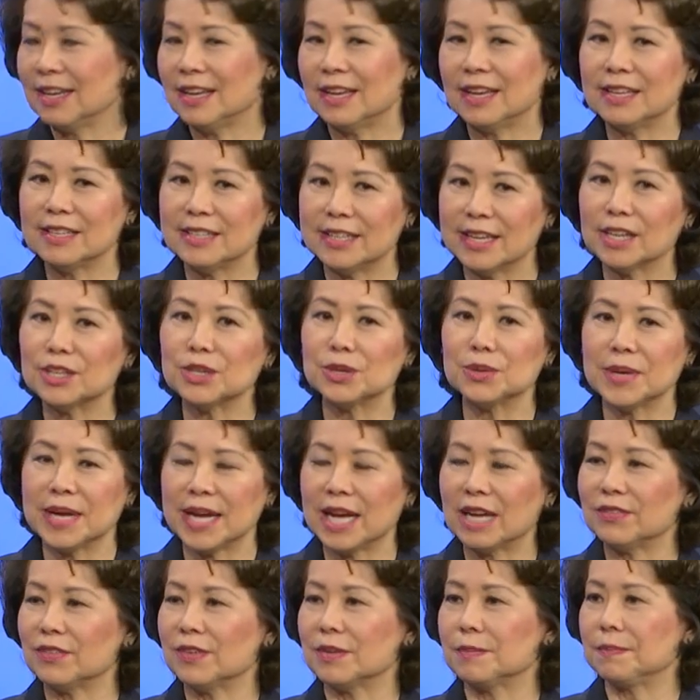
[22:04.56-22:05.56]
and yet who
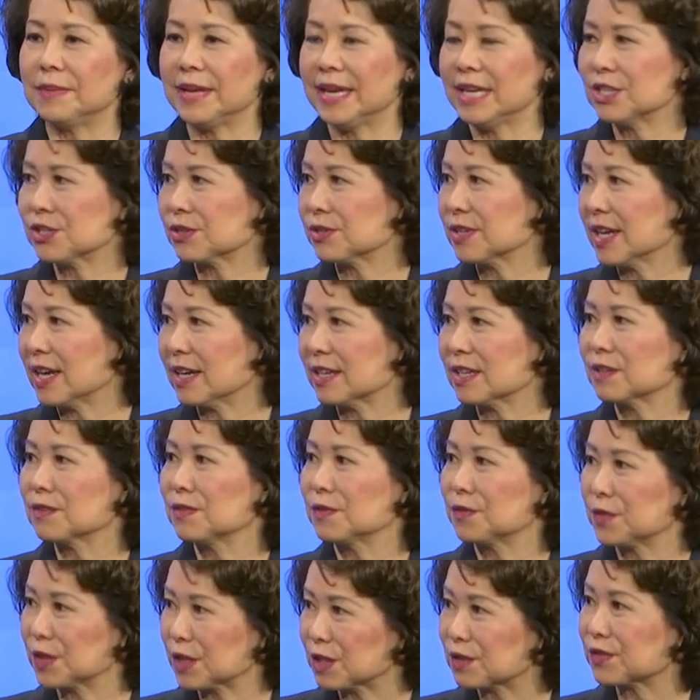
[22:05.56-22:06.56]
have a patriotic
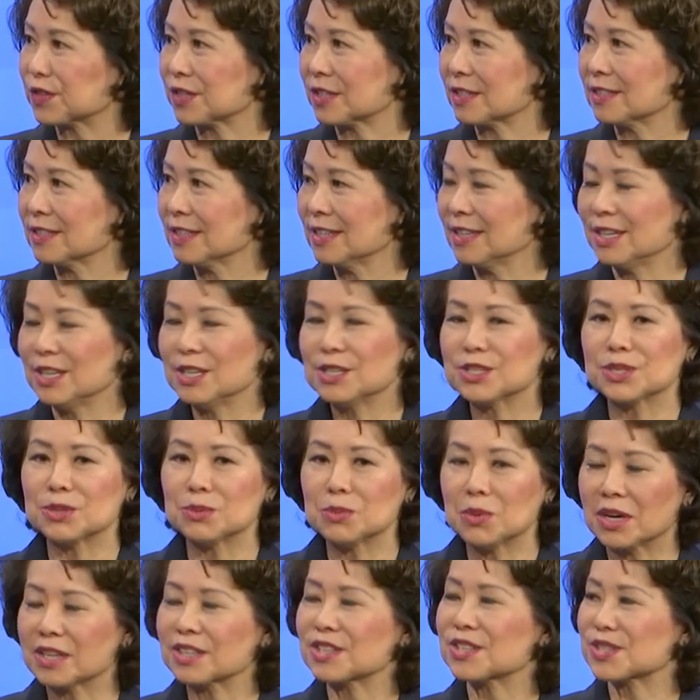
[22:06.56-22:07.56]
fervor
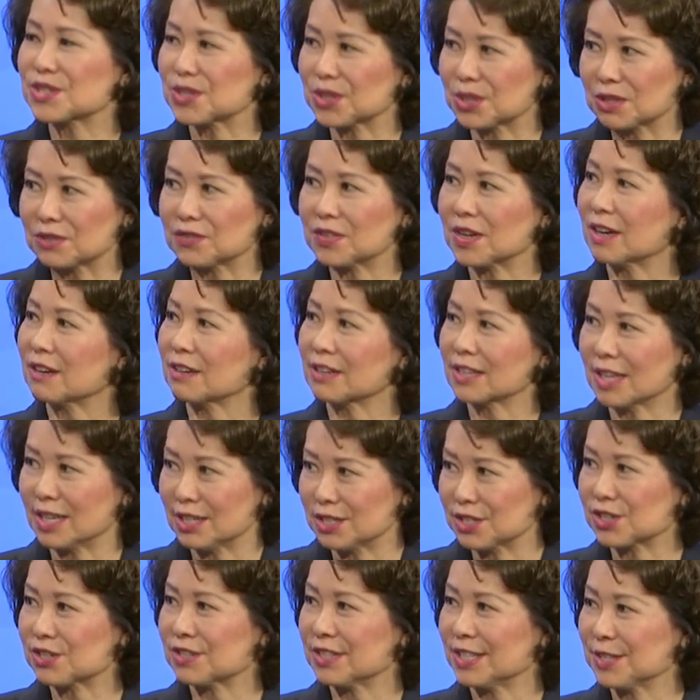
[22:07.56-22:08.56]
to want to serve our
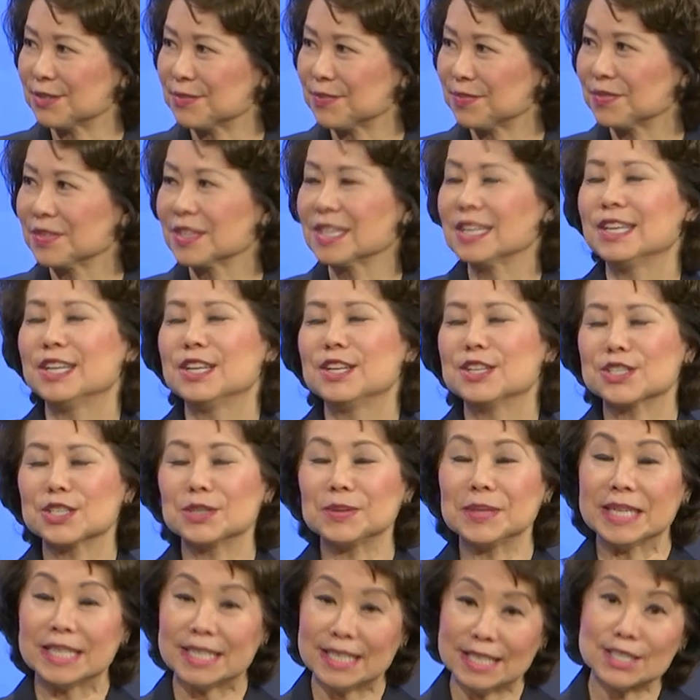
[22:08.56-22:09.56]
country.
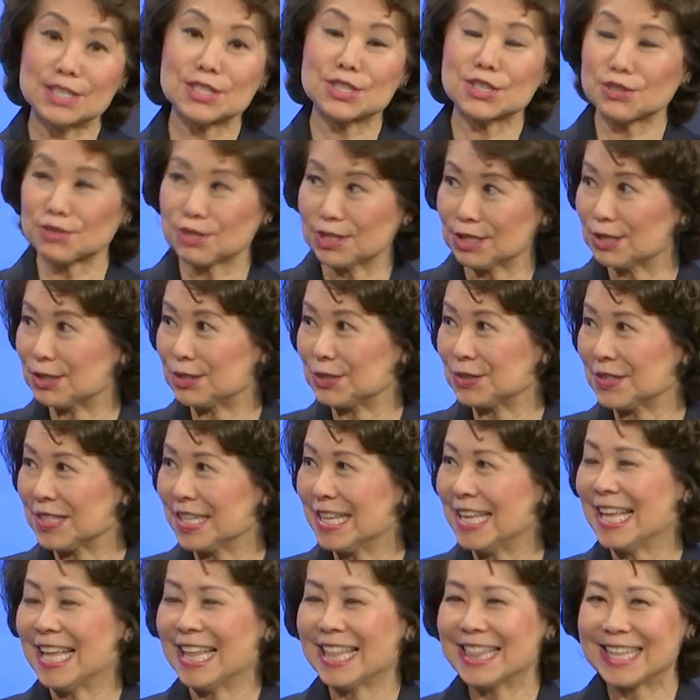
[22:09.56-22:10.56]
So it is true
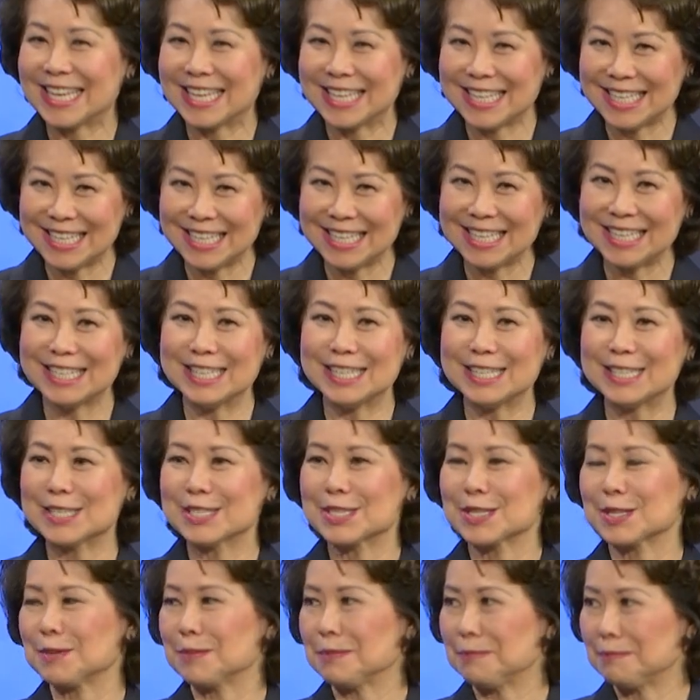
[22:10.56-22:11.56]
that he
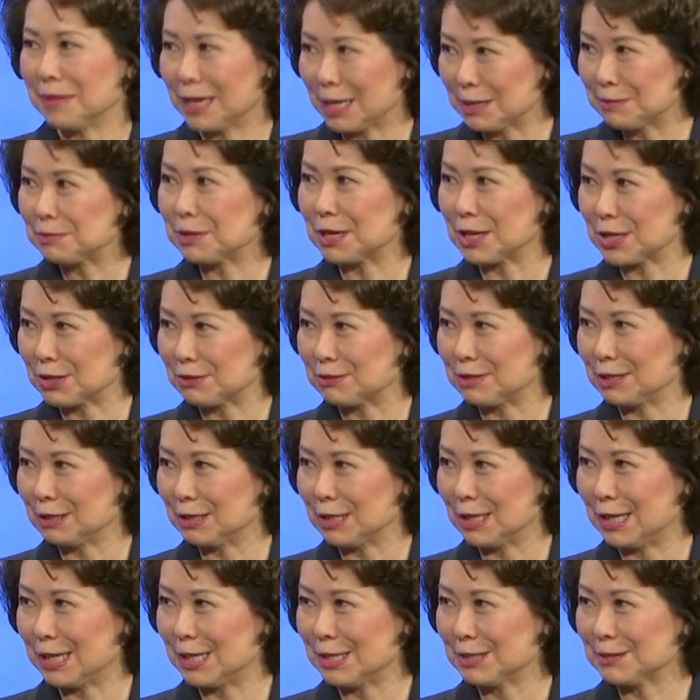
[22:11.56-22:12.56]
is my
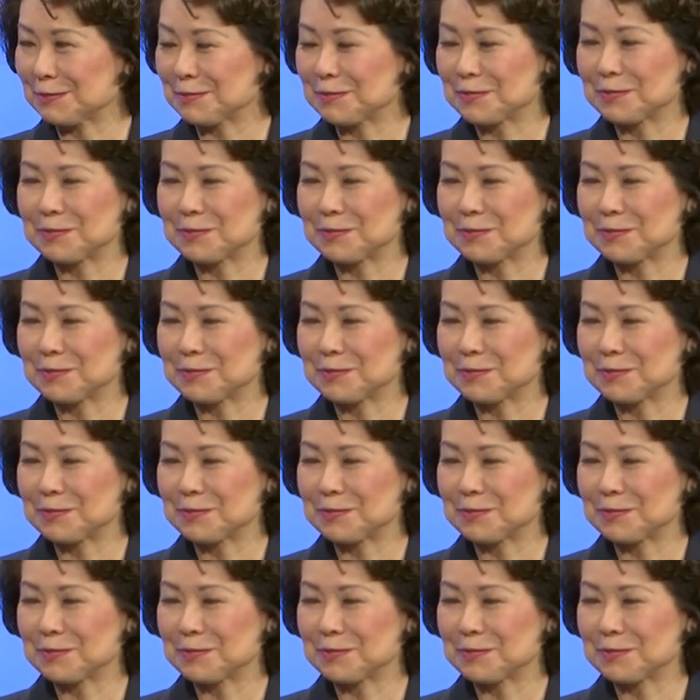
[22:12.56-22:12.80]
brother-in-law,